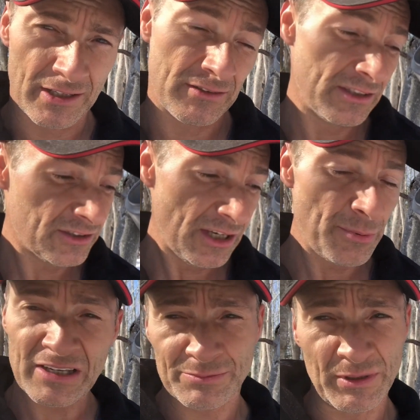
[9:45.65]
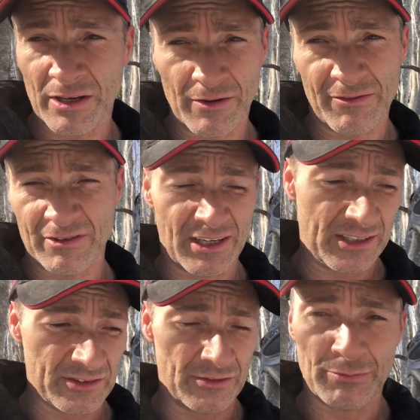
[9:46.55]
This teapot's been here for, like I
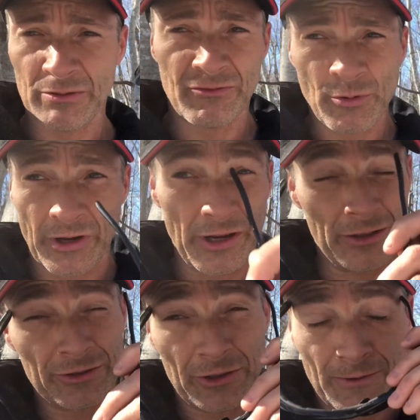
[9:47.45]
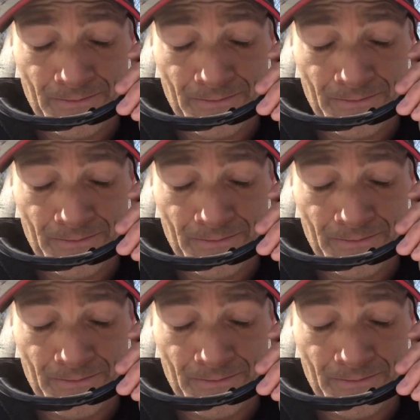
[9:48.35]
said, about 4 years, so